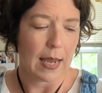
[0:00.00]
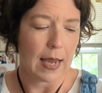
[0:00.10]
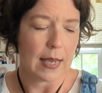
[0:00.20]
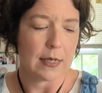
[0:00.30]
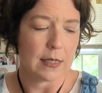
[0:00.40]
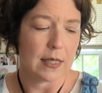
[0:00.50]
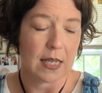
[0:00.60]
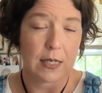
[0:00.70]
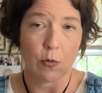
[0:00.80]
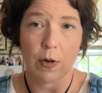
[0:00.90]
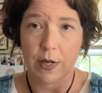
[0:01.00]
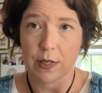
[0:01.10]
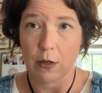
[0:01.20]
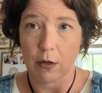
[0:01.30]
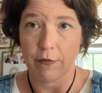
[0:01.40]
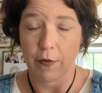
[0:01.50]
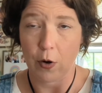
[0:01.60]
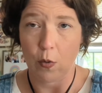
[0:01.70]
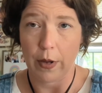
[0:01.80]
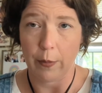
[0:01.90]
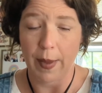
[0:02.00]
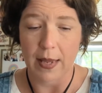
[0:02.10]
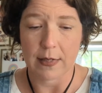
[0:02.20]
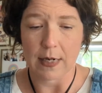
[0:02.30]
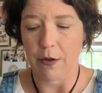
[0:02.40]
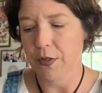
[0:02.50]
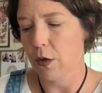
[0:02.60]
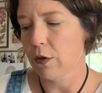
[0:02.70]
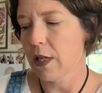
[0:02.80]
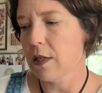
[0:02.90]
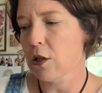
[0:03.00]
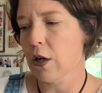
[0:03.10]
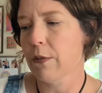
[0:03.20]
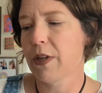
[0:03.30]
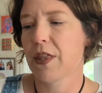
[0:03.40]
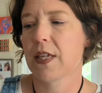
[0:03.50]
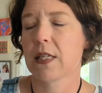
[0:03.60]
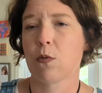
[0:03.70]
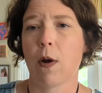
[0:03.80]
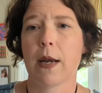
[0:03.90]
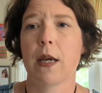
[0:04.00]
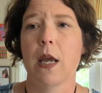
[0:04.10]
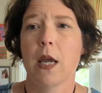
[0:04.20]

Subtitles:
and this one is good for oil pastel. So let's start with this one.